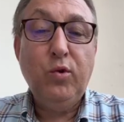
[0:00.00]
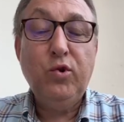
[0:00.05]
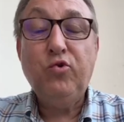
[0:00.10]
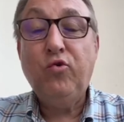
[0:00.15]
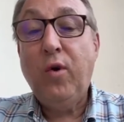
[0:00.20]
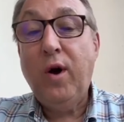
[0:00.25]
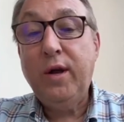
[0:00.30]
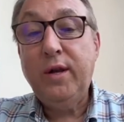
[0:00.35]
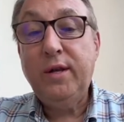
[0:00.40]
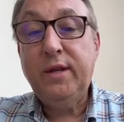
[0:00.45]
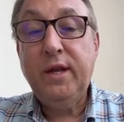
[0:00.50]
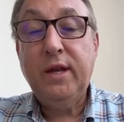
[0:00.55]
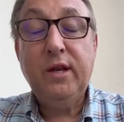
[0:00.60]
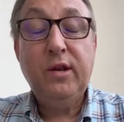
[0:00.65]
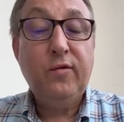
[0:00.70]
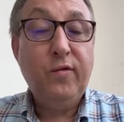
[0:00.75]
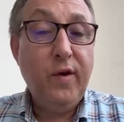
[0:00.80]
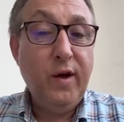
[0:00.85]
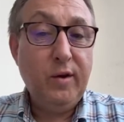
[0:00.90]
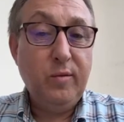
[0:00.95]
we tried it and
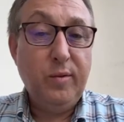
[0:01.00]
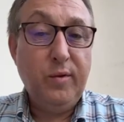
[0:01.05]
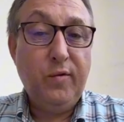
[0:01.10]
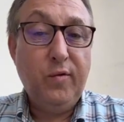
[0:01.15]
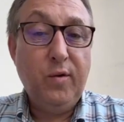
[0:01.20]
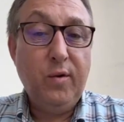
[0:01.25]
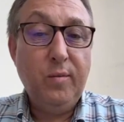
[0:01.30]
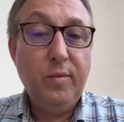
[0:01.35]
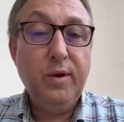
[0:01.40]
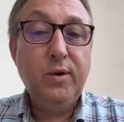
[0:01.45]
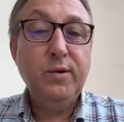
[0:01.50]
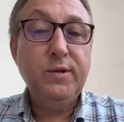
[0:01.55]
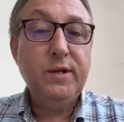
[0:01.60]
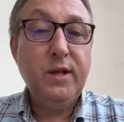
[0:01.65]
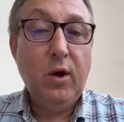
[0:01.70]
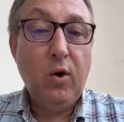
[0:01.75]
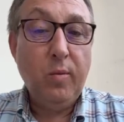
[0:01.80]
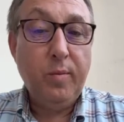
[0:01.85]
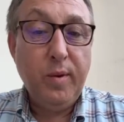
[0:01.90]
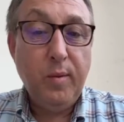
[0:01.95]
it failed before, because
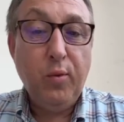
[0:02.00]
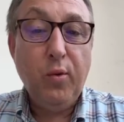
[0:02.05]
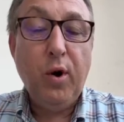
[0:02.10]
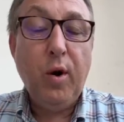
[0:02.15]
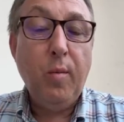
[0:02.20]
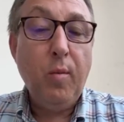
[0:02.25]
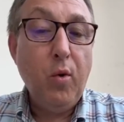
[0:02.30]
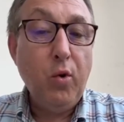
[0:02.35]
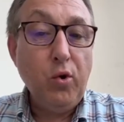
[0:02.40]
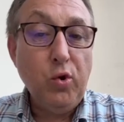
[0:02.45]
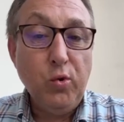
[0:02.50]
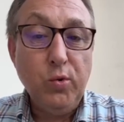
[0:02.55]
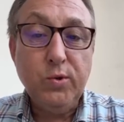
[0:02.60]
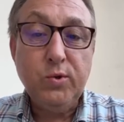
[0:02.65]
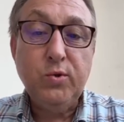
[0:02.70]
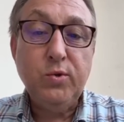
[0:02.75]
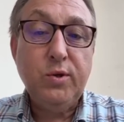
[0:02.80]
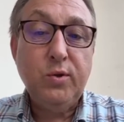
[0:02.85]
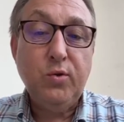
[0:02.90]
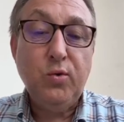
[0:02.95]
now people are more
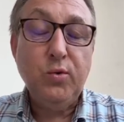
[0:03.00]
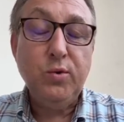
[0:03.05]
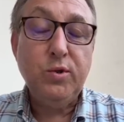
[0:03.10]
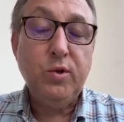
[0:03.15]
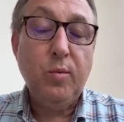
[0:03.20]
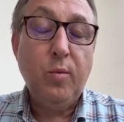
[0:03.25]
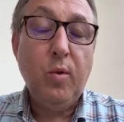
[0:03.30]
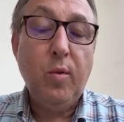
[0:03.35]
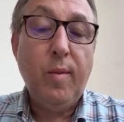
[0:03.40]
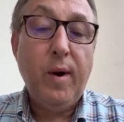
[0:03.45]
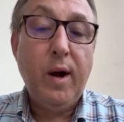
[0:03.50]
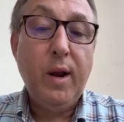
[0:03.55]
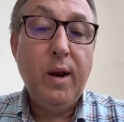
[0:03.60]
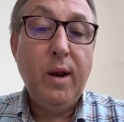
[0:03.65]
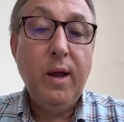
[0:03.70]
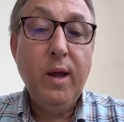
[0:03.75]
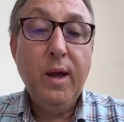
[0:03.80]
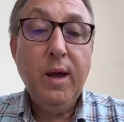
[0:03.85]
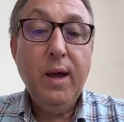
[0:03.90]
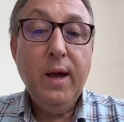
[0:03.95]
used to use the
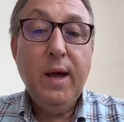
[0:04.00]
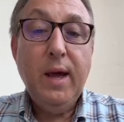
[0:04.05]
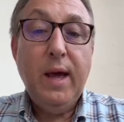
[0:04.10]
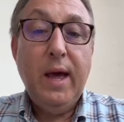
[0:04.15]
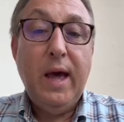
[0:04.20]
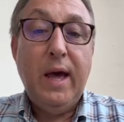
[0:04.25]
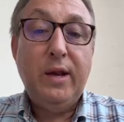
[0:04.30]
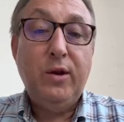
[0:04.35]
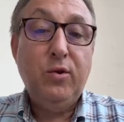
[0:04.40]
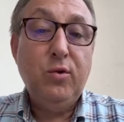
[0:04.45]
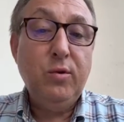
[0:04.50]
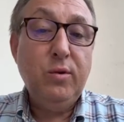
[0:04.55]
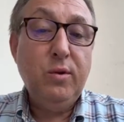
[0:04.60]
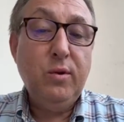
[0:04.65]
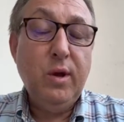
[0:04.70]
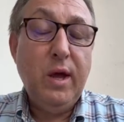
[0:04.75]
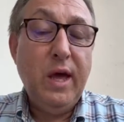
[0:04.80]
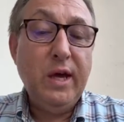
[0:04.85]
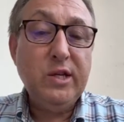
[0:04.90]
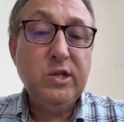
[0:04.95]
mobile, and
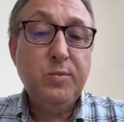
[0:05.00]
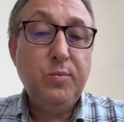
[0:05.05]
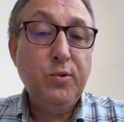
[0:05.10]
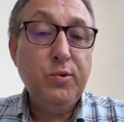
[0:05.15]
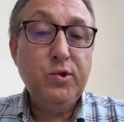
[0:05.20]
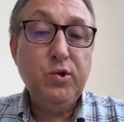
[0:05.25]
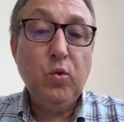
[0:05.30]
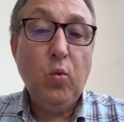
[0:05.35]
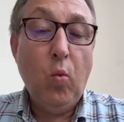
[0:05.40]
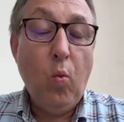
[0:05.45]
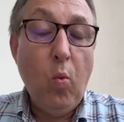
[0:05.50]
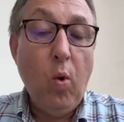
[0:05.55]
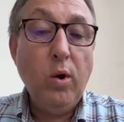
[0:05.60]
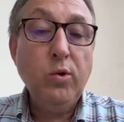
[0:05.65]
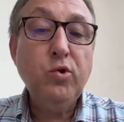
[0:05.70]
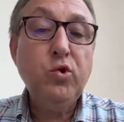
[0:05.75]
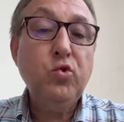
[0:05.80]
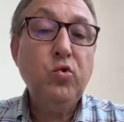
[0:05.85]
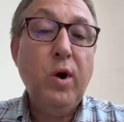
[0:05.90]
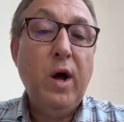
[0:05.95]
the experts
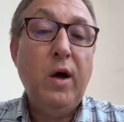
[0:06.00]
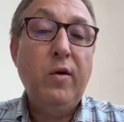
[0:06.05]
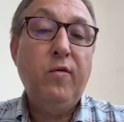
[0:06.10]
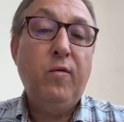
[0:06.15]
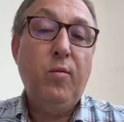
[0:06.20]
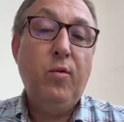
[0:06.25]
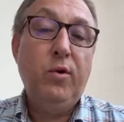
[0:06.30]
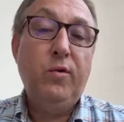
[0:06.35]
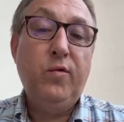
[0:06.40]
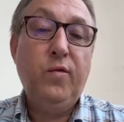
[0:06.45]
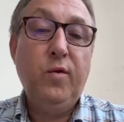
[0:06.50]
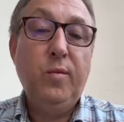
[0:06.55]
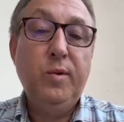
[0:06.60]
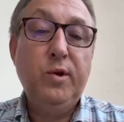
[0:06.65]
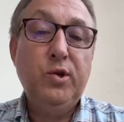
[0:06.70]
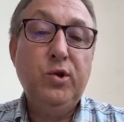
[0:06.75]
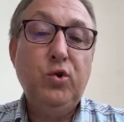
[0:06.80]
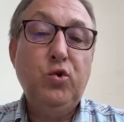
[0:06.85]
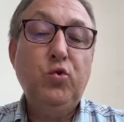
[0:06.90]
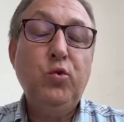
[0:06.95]
want to have more
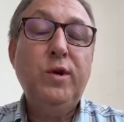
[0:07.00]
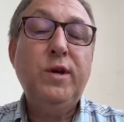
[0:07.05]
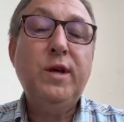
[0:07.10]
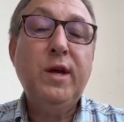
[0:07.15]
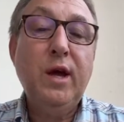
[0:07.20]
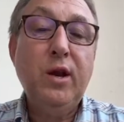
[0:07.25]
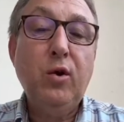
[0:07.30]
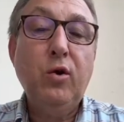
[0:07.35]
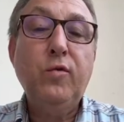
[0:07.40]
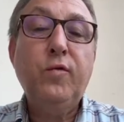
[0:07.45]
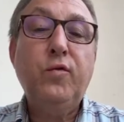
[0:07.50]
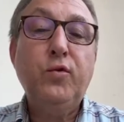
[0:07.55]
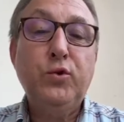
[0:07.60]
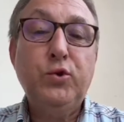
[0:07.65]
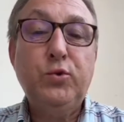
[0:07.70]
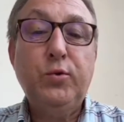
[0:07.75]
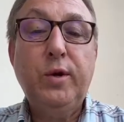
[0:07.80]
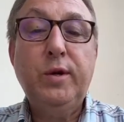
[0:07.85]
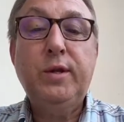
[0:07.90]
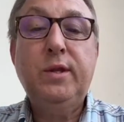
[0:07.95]
information. You cannot
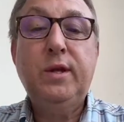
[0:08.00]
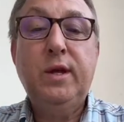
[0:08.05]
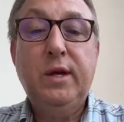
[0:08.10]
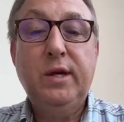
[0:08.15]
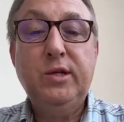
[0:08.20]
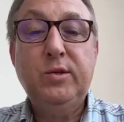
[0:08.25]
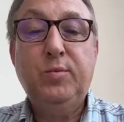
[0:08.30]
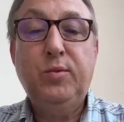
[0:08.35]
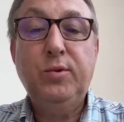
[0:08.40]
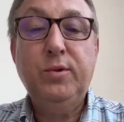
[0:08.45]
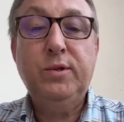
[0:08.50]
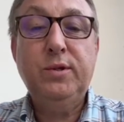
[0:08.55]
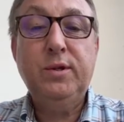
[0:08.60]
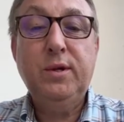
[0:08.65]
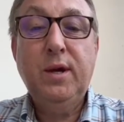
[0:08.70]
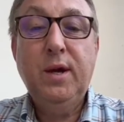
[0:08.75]
frustrate the experts.